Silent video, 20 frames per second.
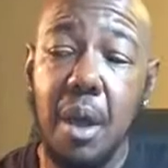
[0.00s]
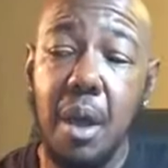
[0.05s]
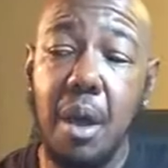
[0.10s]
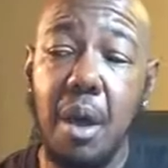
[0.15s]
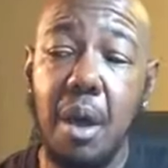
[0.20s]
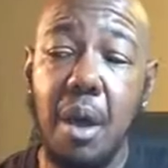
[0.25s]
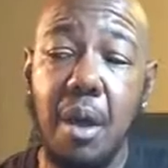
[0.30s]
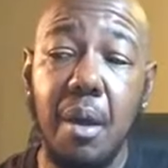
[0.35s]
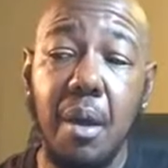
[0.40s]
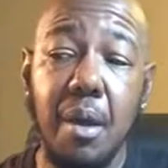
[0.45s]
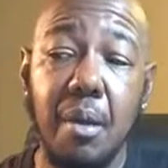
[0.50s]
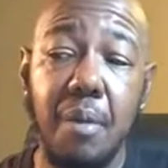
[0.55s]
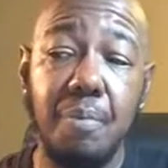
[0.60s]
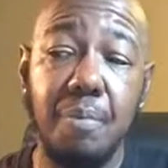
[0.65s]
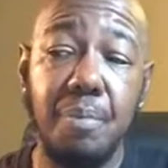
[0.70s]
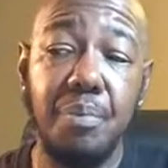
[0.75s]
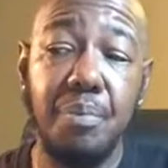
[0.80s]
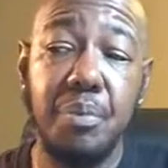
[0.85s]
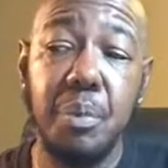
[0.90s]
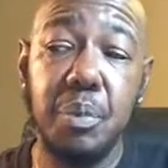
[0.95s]

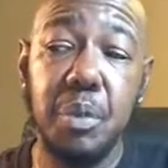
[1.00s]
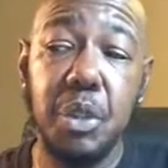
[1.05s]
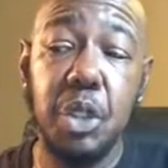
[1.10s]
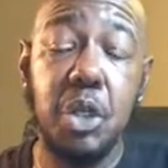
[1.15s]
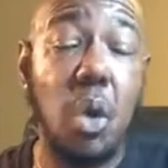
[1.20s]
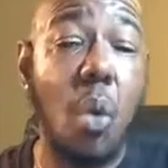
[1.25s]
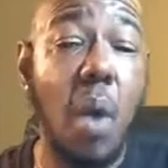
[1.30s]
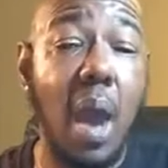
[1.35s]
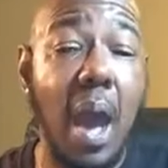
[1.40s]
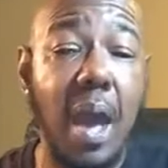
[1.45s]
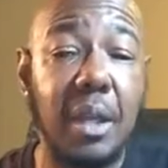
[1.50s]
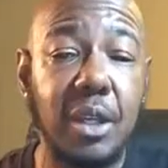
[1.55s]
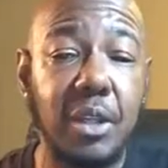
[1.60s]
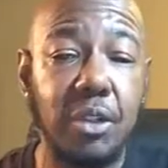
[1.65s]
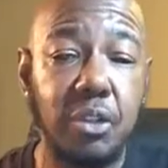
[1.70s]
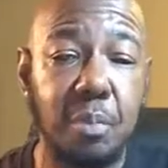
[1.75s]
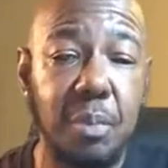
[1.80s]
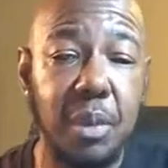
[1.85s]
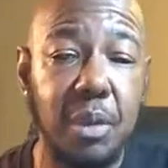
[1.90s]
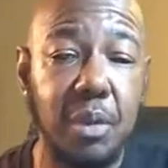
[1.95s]
I
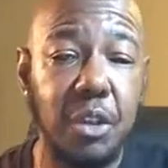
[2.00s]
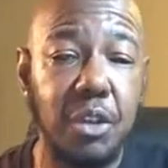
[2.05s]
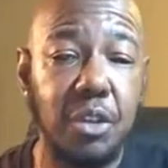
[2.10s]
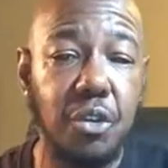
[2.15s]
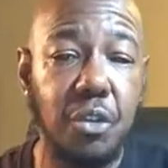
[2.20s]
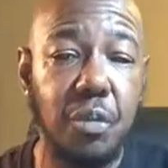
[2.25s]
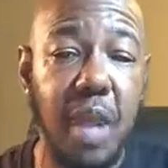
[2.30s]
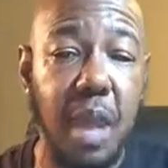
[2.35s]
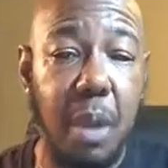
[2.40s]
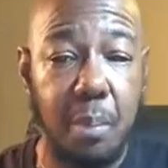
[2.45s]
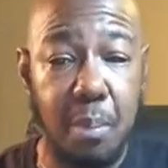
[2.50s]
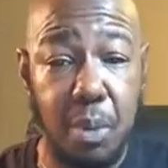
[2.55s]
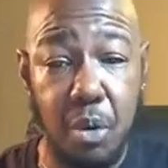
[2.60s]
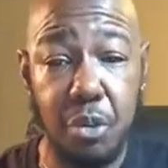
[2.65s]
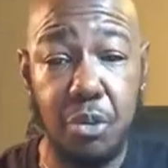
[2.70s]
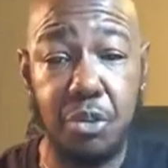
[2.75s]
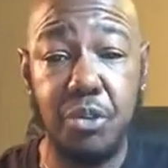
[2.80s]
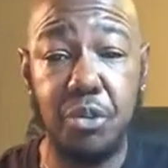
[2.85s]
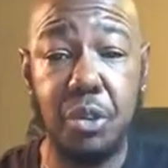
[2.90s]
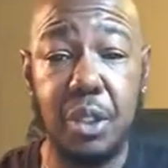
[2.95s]
experienced that
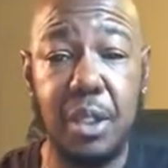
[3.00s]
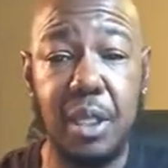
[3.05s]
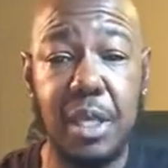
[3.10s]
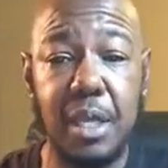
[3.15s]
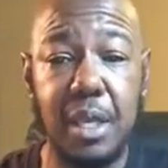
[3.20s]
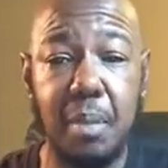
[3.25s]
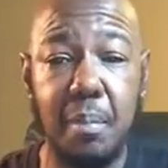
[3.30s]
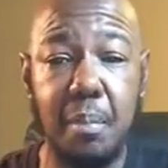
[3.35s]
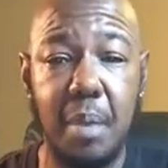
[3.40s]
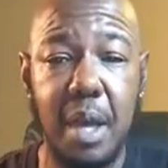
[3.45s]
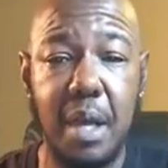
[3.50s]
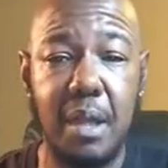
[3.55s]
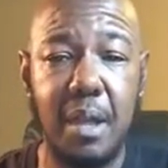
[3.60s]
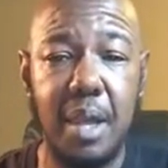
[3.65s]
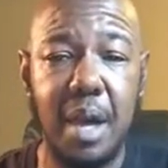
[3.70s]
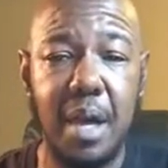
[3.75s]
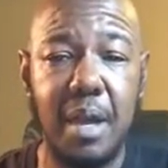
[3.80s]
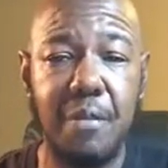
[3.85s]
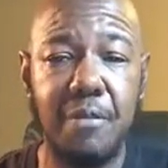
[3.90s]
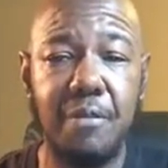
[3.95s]
personally in my
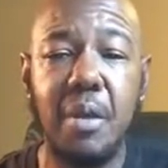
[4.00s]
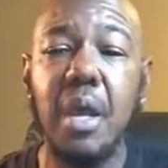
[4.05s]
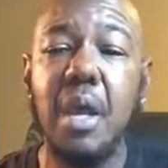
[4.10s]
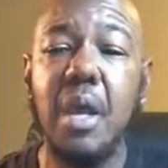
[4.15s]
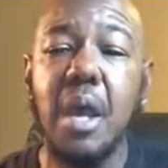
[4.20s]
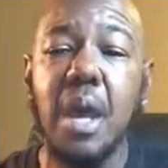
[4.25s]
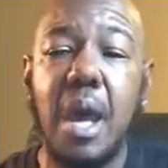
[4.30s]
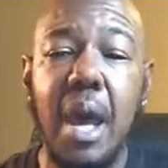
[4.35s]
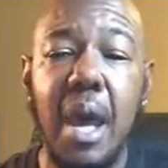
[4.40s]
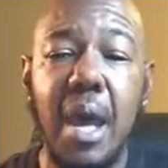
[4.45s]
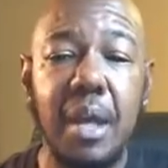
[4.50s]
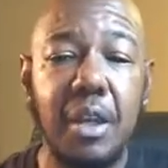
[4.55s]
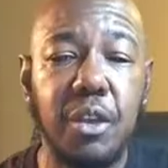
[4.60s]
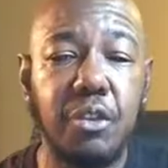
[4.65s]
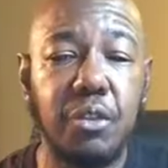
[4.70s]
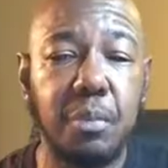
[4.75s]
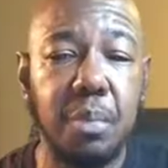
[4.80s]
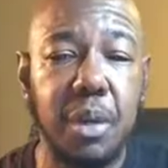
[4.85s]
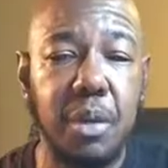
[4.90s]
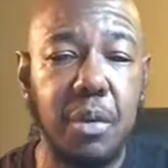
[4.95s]
life. I
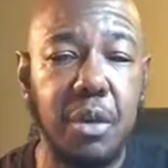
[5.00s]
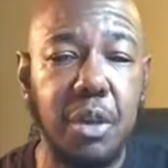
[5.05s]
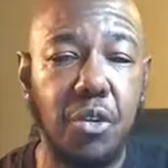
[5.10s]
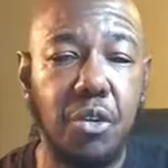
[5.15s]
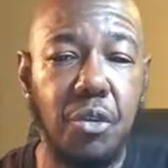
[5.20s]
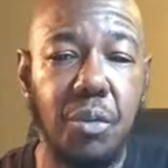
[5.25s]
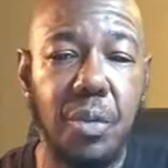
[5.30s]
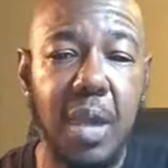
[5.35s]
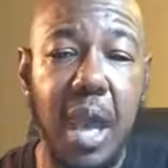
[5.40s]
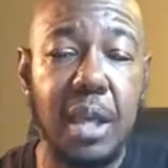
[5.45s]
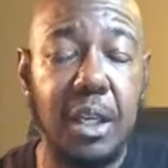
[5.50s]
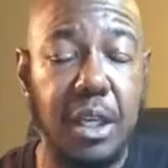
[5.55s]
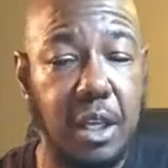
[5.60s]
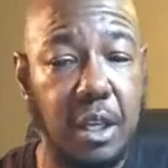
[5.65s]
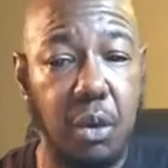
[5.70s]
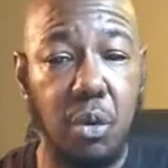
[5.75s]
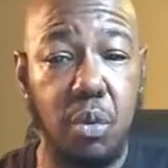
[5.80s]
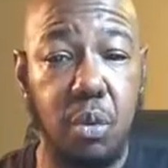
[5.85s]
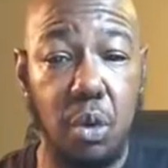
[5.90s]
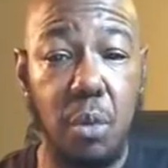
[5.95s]
experienced that
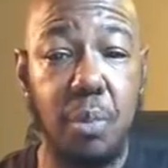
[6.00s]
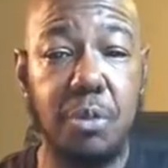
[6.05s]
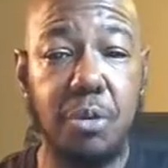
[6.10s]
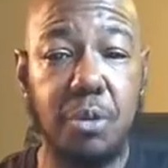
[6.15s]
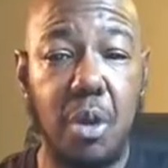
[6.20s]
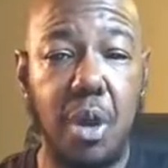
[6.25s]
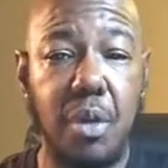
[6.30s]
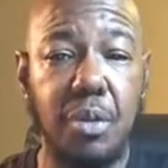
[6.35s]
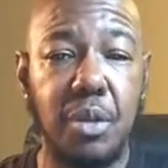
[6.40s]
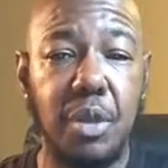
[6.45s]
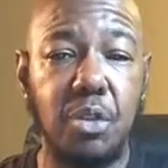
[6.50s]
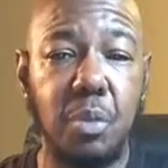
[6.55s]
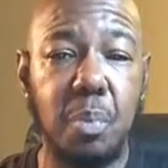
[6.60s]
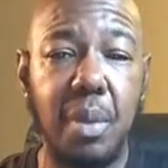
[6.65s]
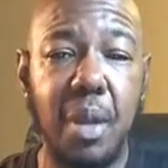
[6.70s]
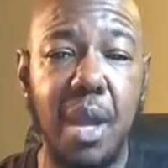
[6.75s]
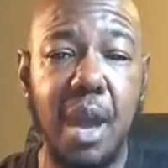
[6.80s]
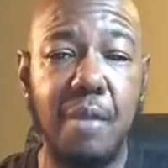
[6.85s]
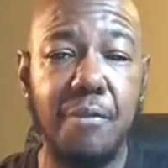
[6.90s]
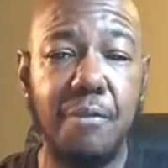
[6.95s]
in groups on this
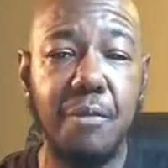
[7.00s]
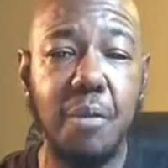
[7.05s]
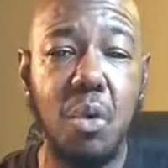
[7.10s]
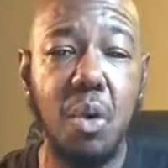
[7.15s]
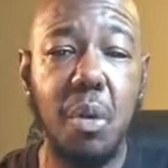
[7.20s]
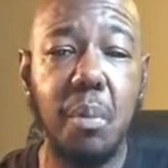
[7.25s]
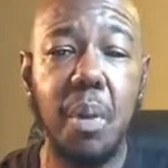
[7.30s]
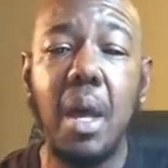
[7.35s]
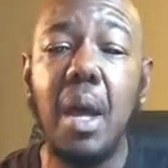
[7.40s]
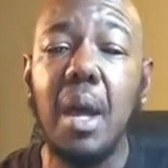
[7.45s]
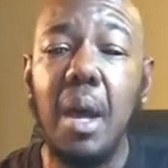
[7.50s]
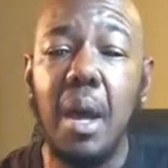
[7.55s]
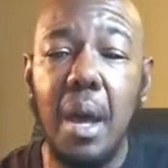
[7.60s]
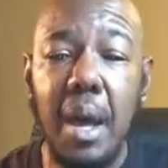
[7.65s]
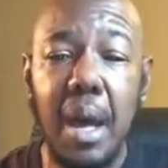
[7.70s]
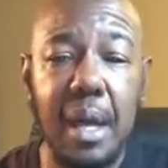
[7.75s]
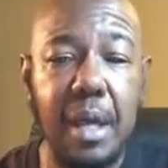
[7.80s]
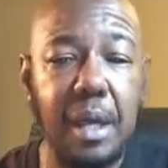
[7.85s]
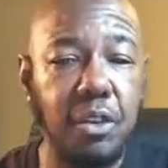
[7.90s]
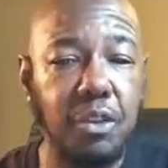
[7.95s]
platform.
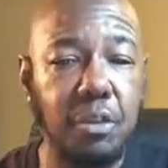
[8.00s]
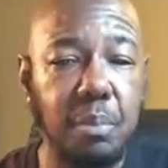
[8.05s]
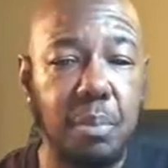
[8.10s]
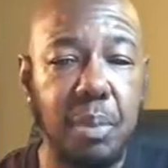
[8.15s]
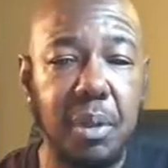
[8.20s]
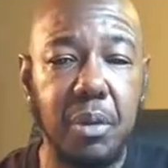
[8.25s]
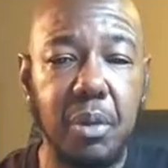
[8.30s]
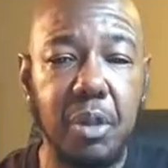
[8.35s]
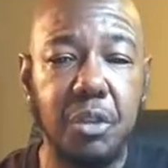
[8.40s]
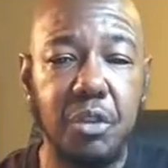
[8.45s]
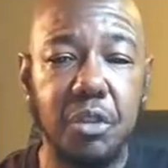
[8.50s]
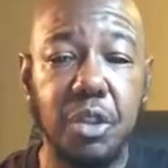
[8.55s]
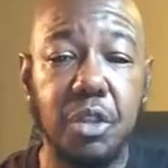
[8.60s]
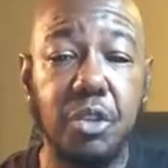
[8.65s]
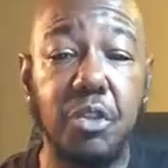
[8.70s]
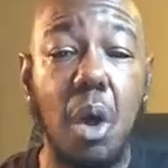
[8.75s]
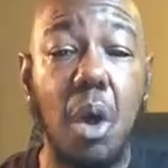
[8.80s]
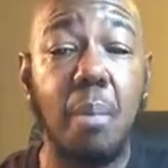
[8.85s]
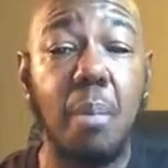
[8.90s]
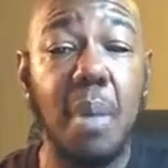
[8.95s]
I experienced
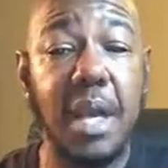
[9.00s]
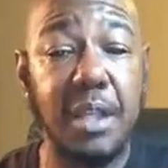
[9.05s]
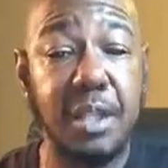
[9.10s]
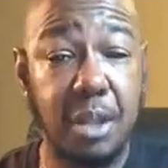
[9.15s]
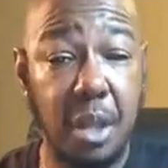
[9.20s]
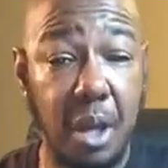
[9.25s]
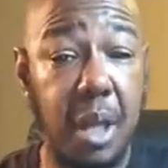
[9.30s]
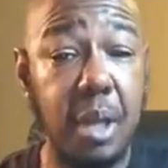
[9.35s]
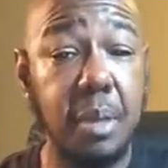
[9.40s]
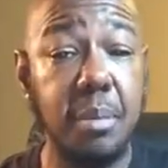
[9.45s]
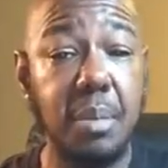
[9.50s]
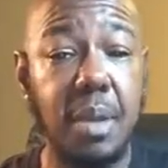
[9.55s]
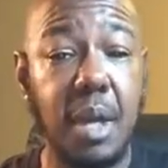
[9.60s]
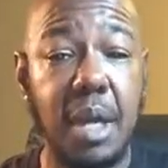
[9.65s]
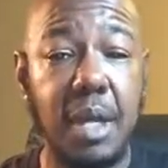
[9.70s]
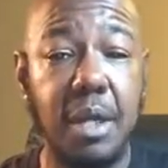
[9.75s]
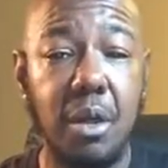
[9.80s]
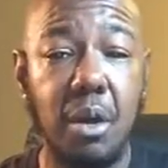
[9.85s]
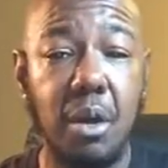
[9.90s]
this on my timeline